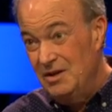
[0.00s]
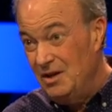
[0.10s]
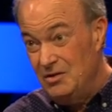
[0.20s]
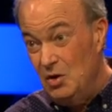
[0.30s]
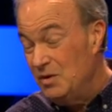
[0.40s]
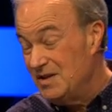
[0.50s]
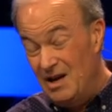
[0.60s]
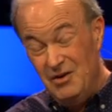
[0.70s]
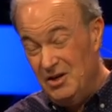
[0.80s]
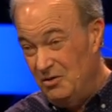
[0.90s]
know, no one's
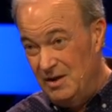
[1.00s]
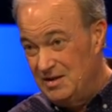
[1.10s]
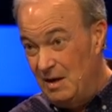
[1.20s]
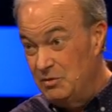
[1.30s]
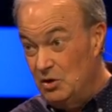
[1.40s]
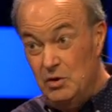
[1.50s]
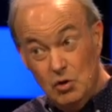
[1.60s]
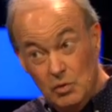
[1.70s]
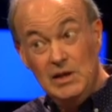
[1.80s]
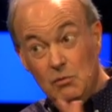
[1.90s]
ever going to accept you. And
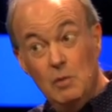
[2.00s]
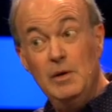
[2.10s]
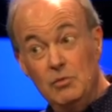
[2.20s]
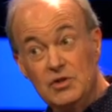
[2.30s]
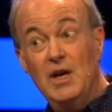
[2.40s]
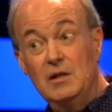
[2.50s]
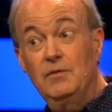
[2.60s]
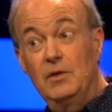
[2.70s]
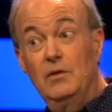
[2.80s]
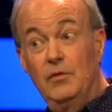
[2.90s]
you really will be
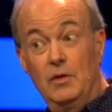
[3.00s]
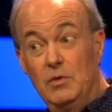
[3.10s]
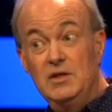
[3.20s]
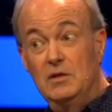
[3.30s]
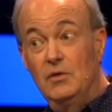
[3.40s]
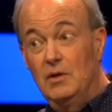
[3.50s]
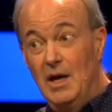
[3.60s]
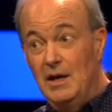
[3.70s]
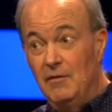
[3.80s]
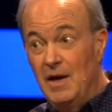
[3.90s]
rejected for the rest of your
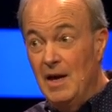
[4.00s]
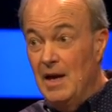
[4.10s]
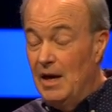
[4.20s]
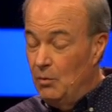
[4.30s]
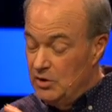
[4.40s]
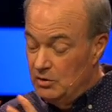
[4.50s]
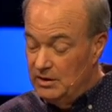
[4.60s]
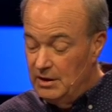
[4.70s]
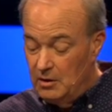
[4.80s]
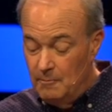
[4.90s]
life. And when you're
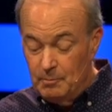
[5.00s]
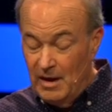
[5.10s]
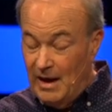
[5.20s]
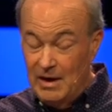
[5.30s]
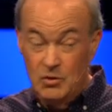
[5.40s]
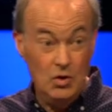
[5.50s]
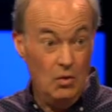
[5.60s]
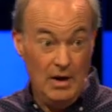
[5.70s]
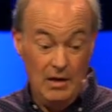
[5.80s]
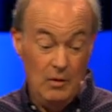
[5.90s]
little and you
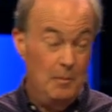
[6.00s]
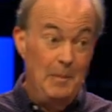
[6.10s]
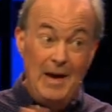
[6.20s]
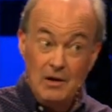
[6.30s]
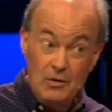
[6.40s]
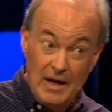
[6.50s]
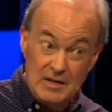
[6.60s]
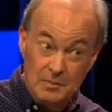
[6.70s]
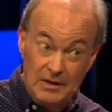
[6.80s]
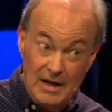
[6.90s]
don't have a better
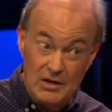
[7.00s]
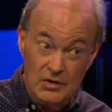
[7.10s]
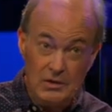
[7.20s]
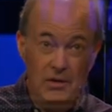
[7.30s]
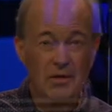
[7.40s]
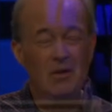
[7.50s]
explanation, you